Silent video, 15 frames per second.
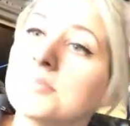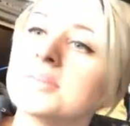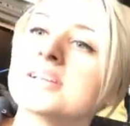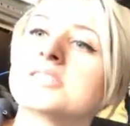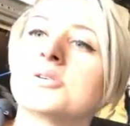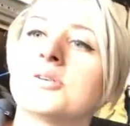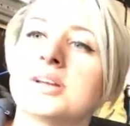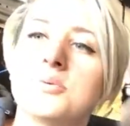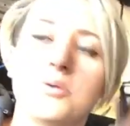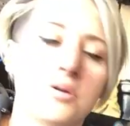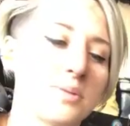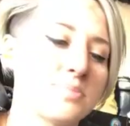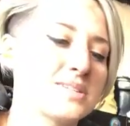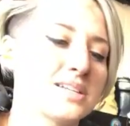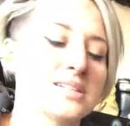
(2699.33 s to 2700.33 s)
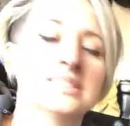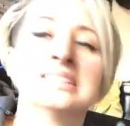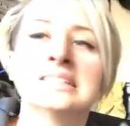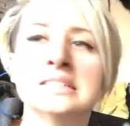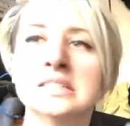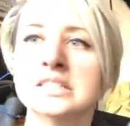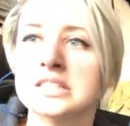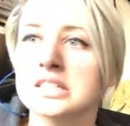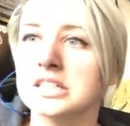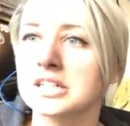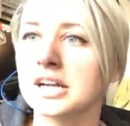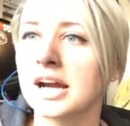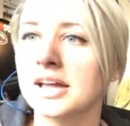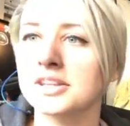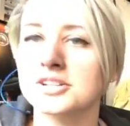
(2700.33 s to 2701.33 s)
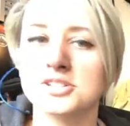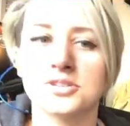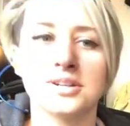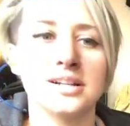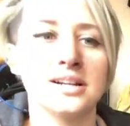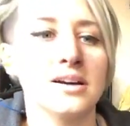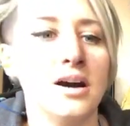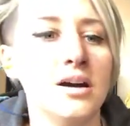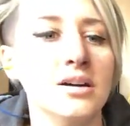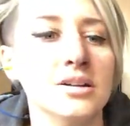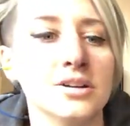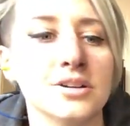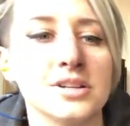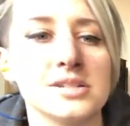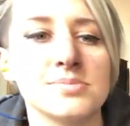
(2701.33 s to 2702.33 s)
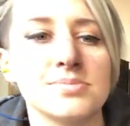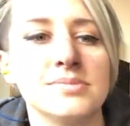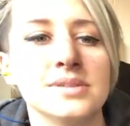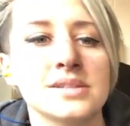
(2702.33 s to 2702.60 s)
something's already warped? Oh god, there's green there's.